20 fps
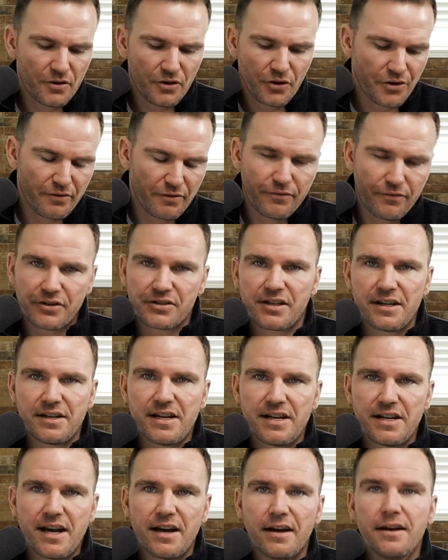you know, your first
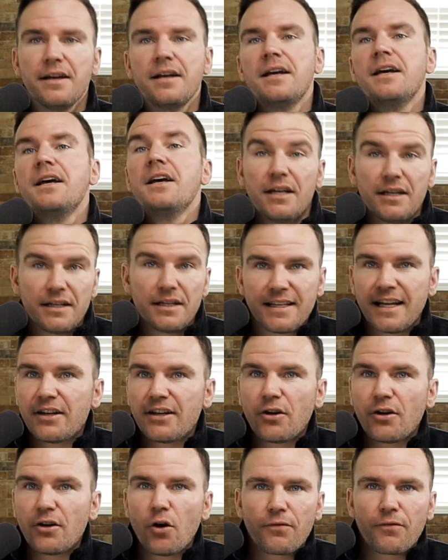idea. Then
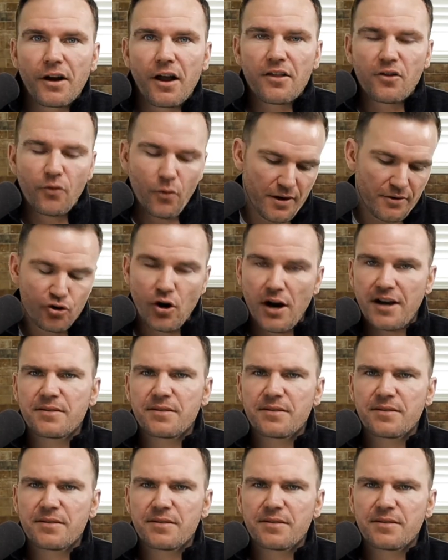go for another one. Try